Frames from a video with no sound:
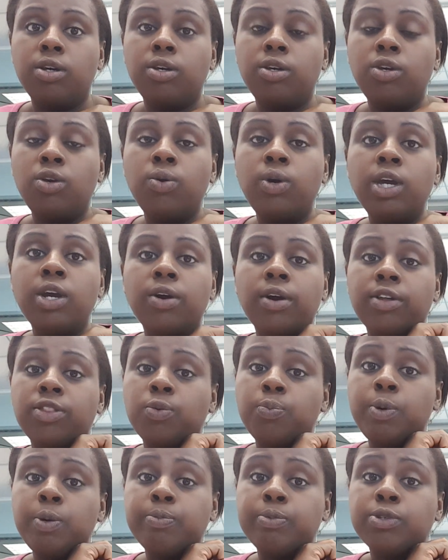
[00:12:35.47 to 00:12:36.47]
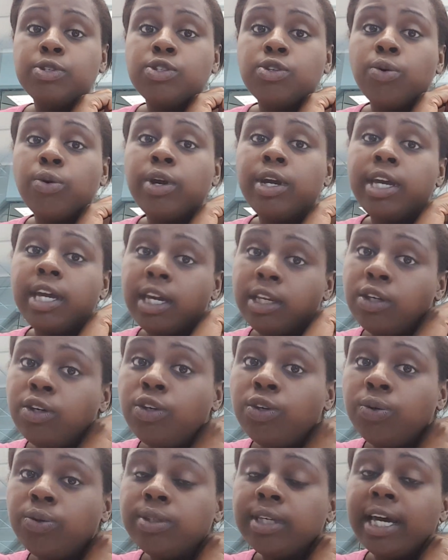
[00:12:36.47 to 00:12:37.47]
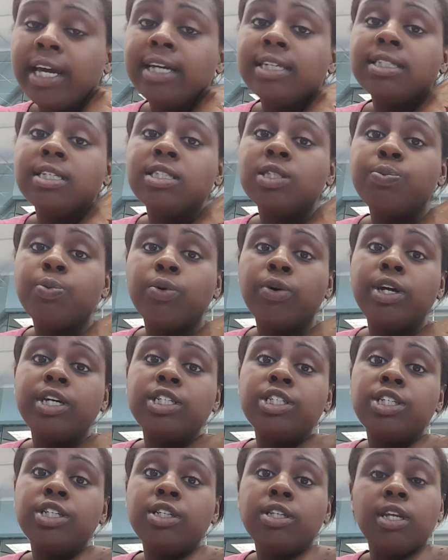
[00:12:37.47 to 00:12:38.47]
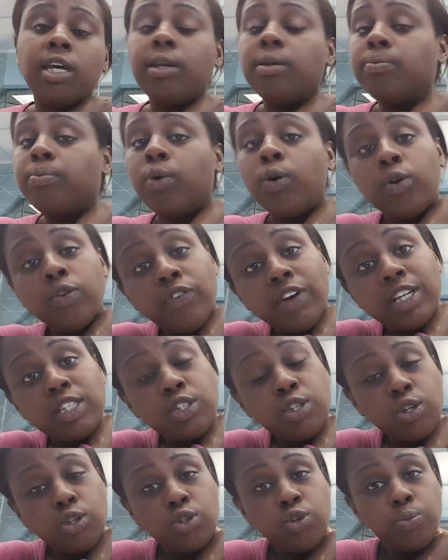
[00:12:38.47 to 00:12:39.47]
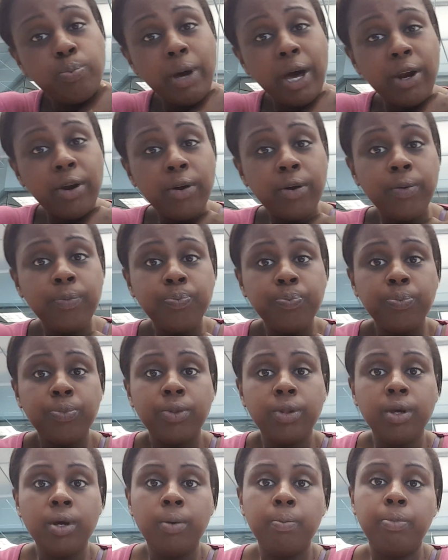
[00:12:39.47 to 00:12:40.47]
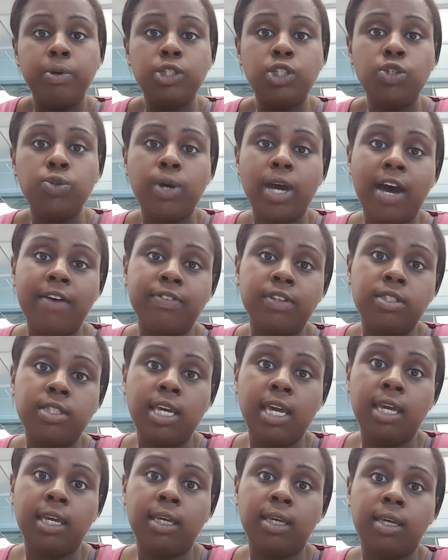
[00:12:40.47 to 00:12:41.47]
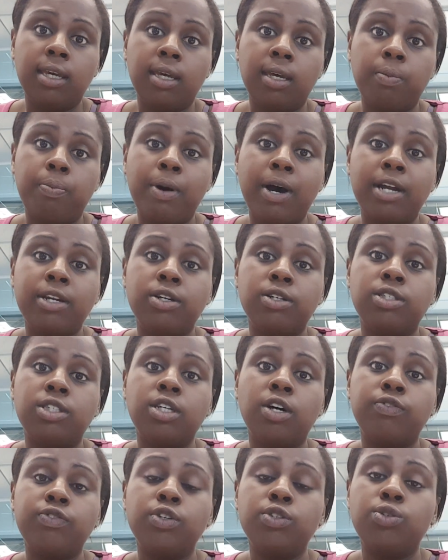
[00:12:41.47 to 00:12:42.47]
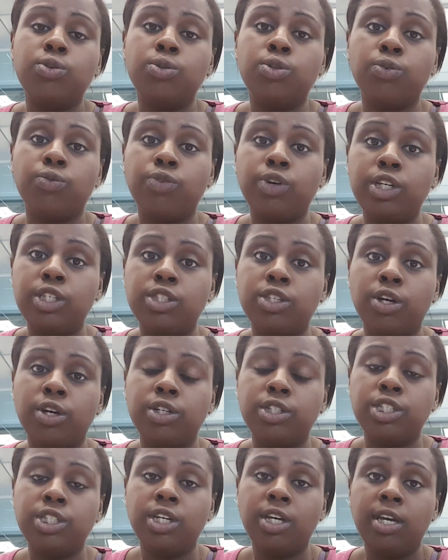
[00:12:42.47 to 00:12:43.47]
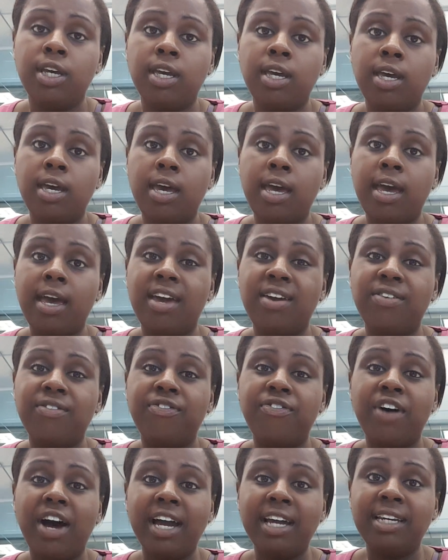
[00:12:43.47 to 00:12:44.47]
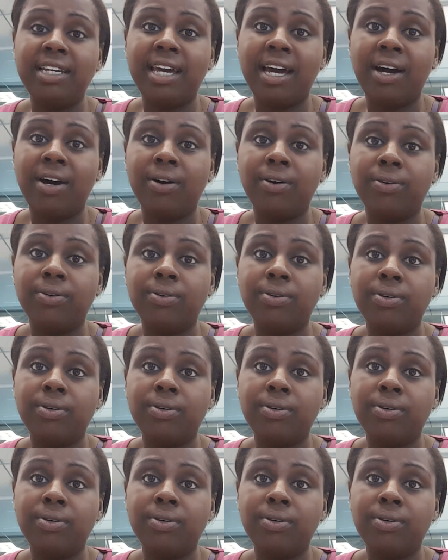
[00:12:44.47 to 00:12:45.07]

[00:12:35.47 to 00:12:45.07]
you hear other people's story and you use that as inspiration and motivates you to do better, but you have to take it upon yourself to do the research and find out,